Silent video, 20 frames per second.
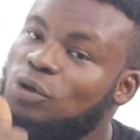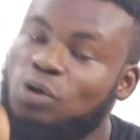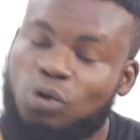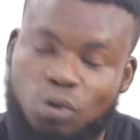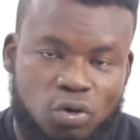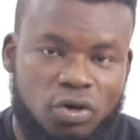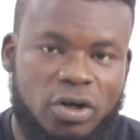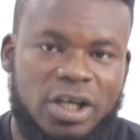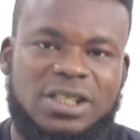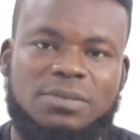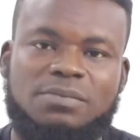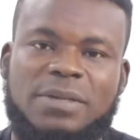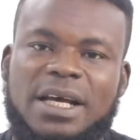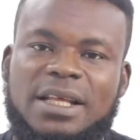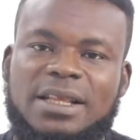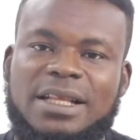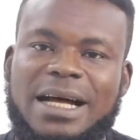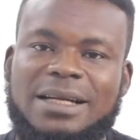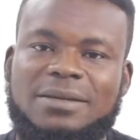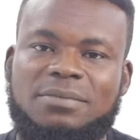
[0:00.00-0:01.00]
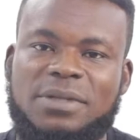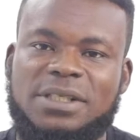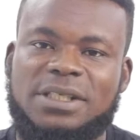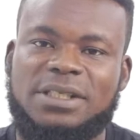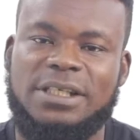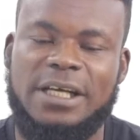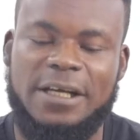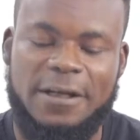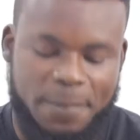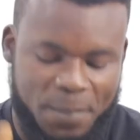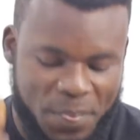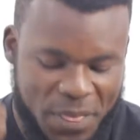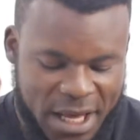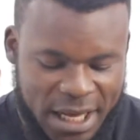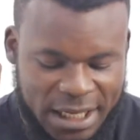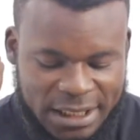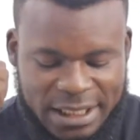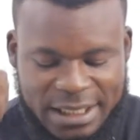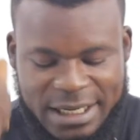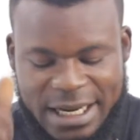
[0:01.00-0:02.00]
Do not make that mistake.
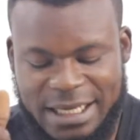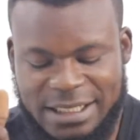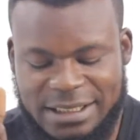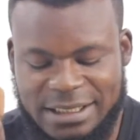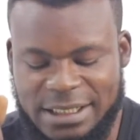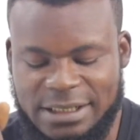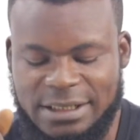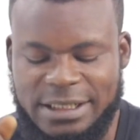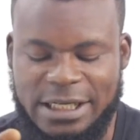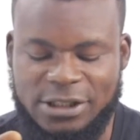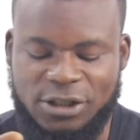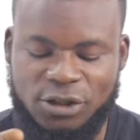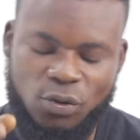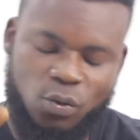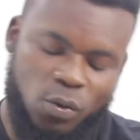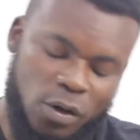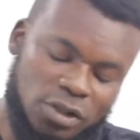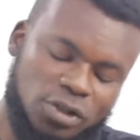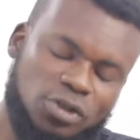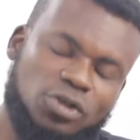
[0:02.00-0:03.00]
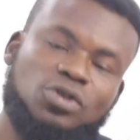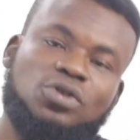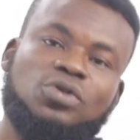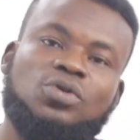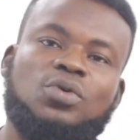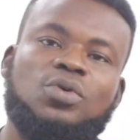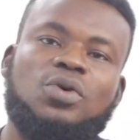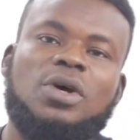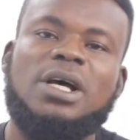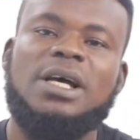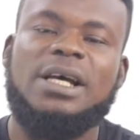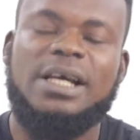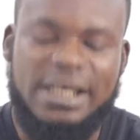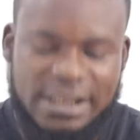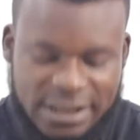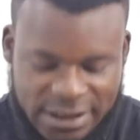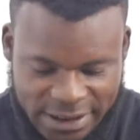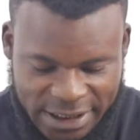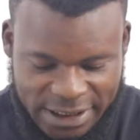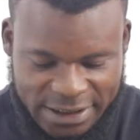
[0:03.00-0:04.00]
The next thing that you want to do
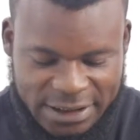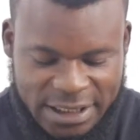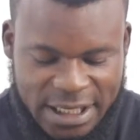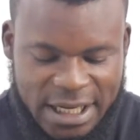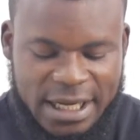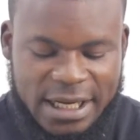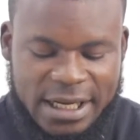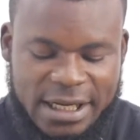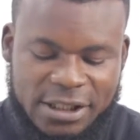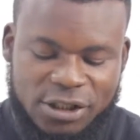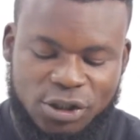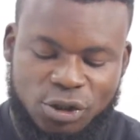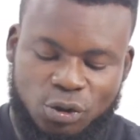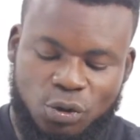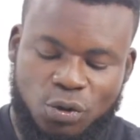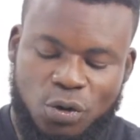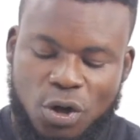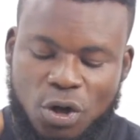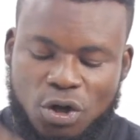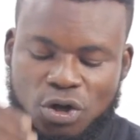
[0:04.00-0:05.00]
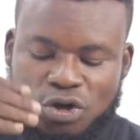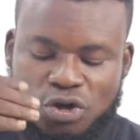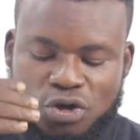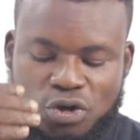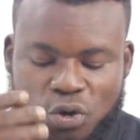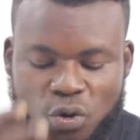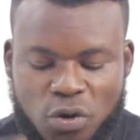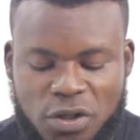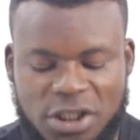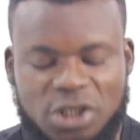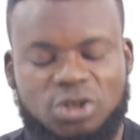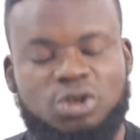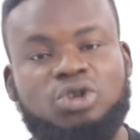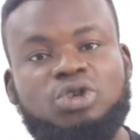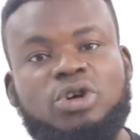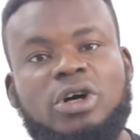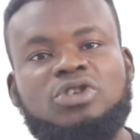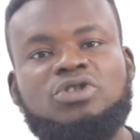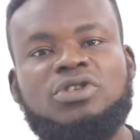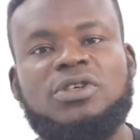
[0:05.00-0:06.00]
is to use
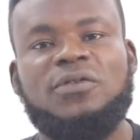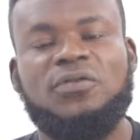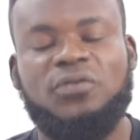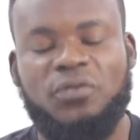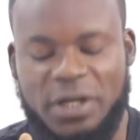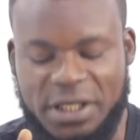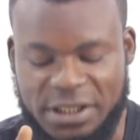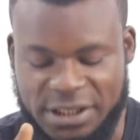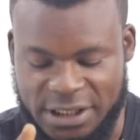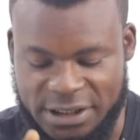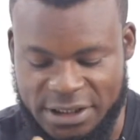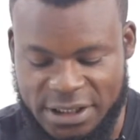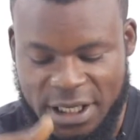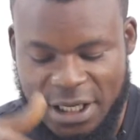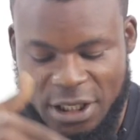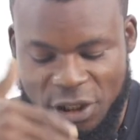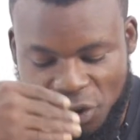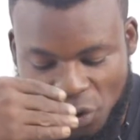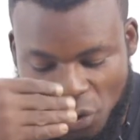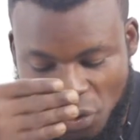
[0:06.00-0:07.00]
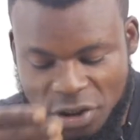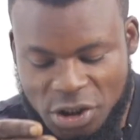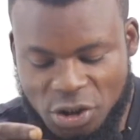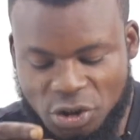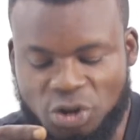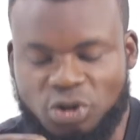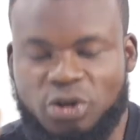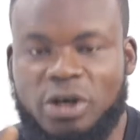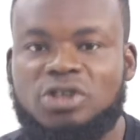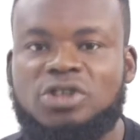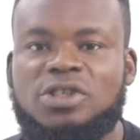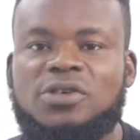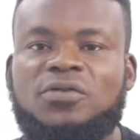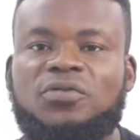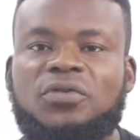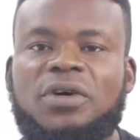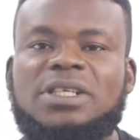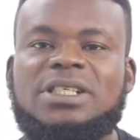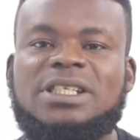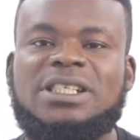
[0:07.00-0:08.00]
introductory phrases. Use introductory
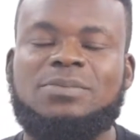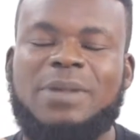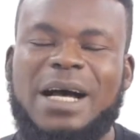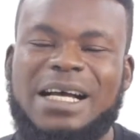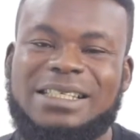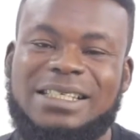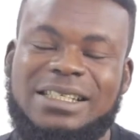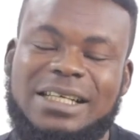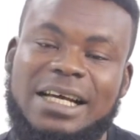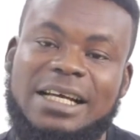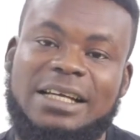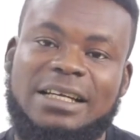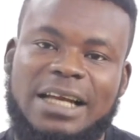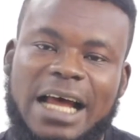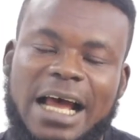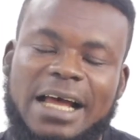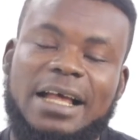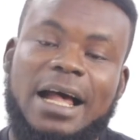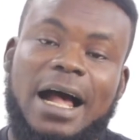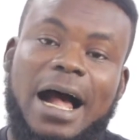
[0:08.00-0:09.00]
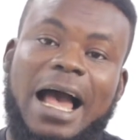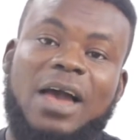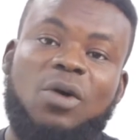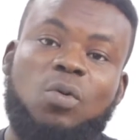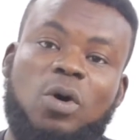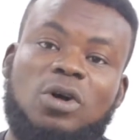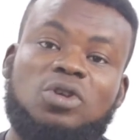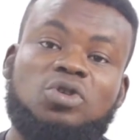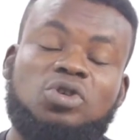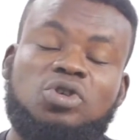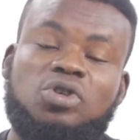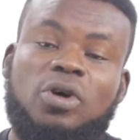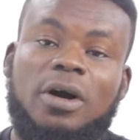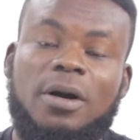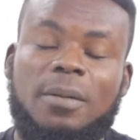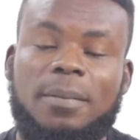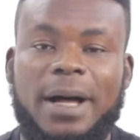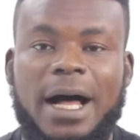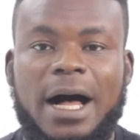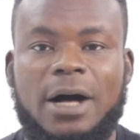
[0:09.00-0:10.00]
phrases by saying, like, I want to
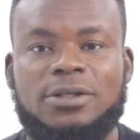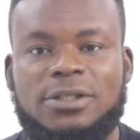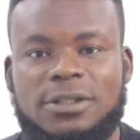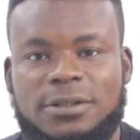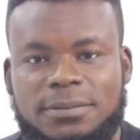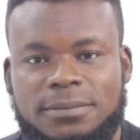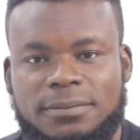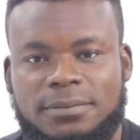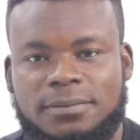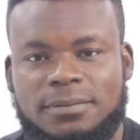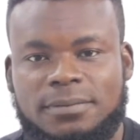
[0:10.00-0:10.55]
talk about.